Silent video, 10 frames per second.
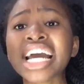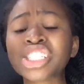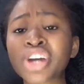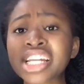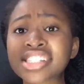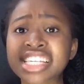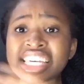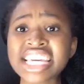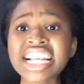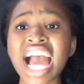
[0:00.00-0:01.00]
they are trying to
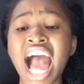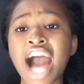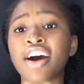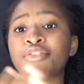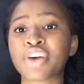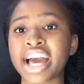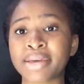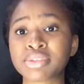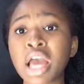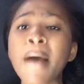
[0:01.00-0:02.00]
kill our
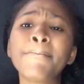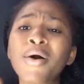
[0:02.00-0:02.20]
vibes.